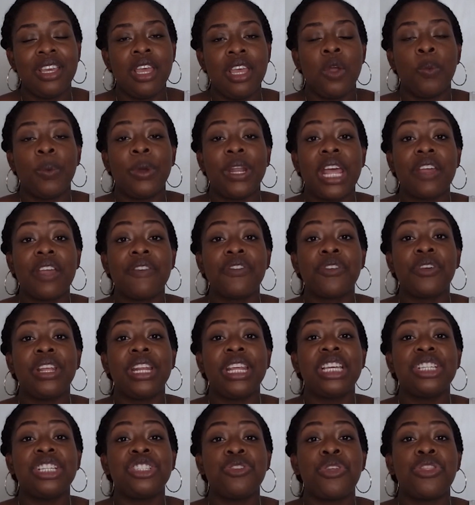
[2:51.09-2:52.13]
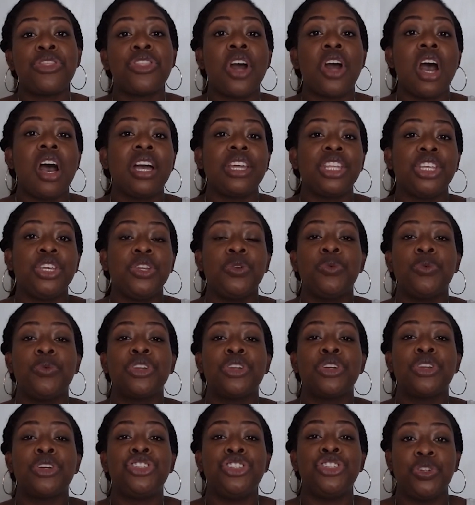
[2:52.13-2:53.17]
Whatever it is you thought you were
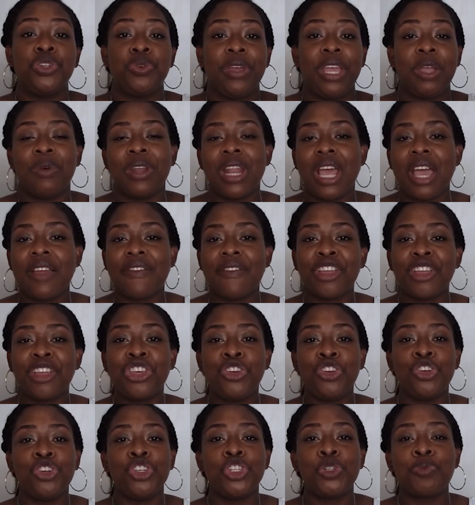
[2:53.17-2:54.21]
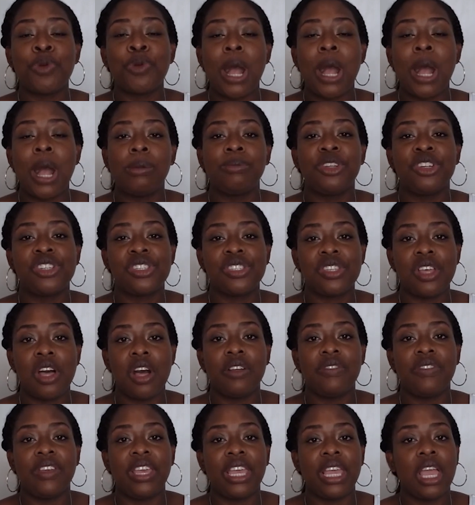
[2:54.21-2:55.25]
doing, whatever huge problem you're
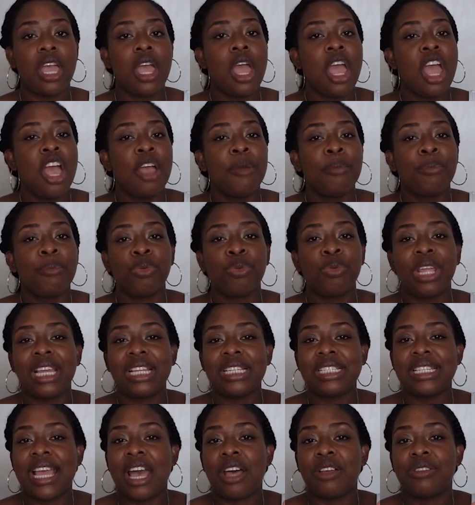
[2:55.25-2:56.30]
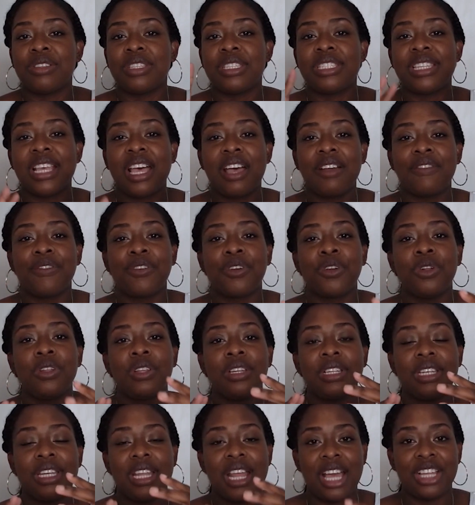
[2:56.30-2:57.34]
solving, bring it down
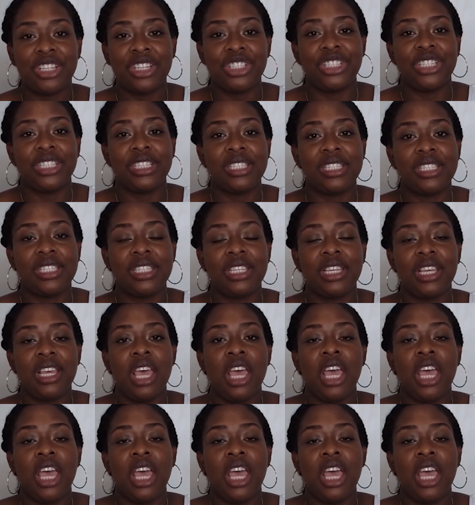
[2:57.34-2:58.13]
several notches.